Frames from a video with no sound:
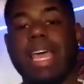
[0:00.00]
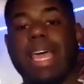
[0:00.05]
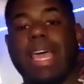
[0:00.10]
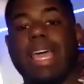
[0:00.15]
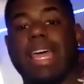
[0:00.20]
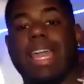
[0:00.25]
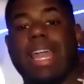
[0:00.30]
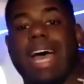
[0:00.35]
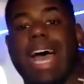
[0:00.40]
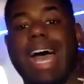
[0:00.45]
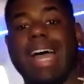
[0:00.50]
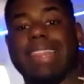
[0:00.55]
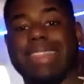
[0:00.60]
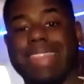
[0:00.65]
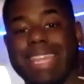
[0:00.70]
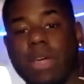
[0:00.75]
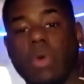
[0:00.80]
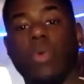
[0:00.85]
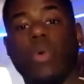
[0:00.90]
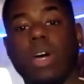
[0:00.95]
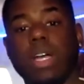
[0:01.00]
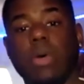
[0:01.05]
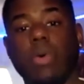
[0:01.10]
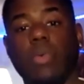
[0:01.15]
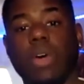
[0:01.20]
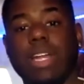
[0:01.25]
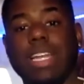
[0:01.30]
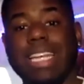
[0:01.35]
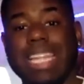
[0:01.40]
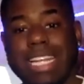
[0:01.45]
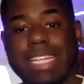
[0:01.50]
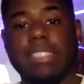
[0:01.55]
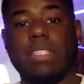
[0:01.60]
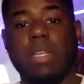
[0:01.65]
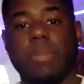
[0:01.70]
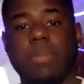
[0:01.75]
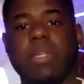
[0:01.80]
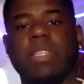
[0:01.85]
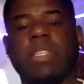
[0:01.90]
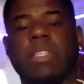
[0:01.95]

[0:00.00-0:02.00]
And I think what needs to be